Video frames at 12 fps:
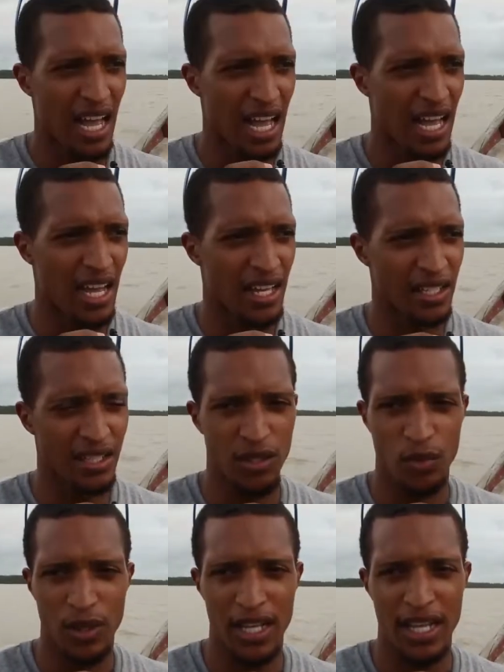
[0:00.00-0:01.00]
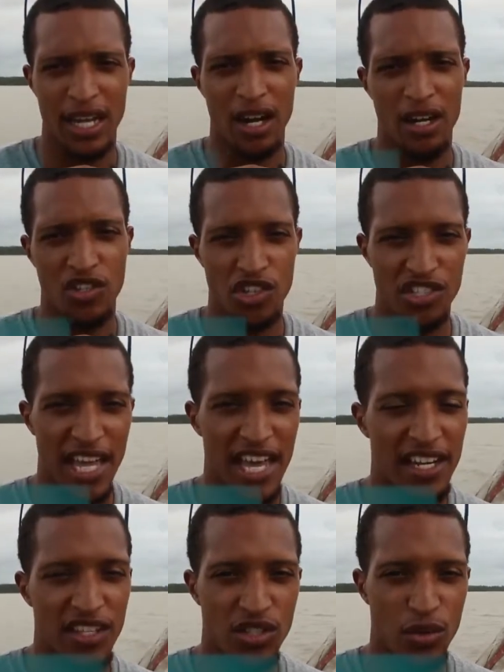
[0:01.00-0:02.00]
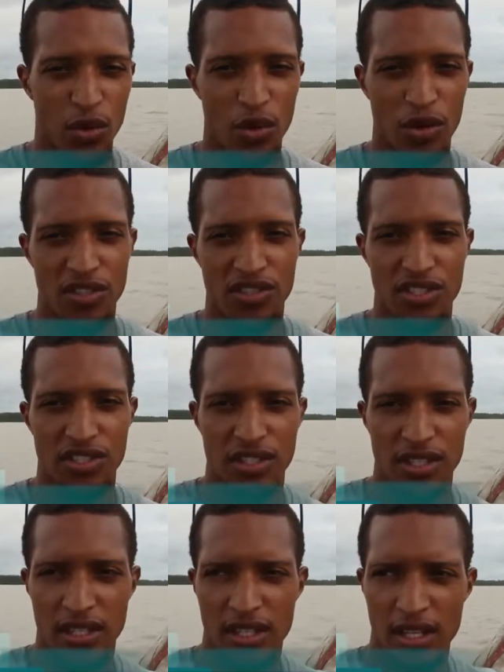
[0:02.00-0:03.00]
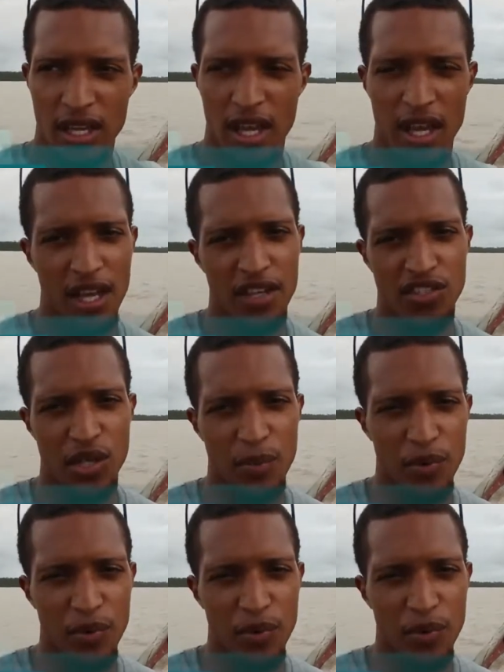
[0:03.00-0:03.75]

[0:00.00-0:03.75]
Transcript: and we are just heading towards uh,